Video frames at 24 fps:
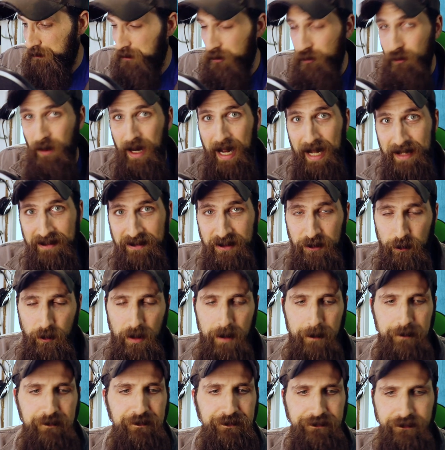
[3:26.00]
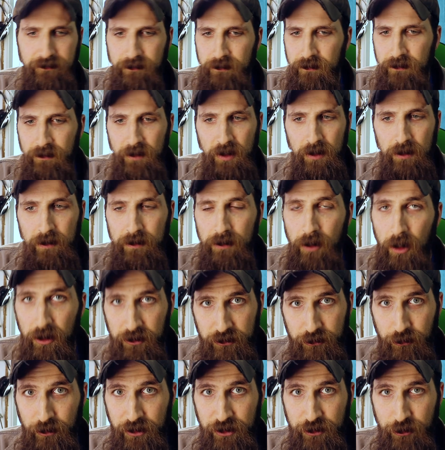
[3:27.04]
from the grass into it. Long
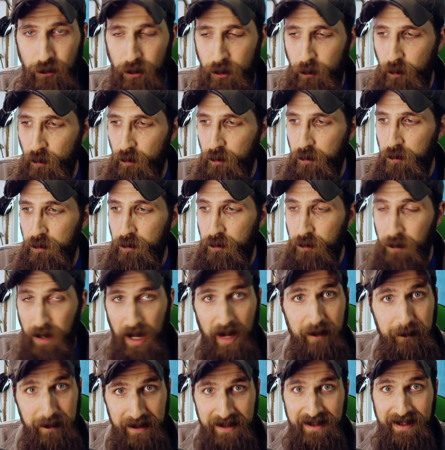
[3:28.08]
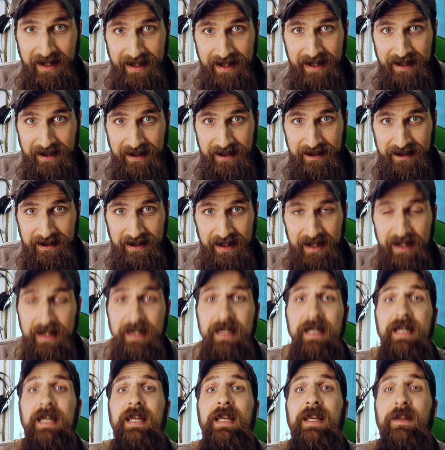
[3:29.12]
story short, I've been digging this thing
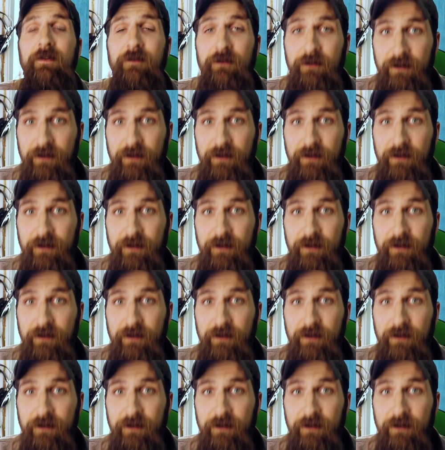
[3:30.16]
in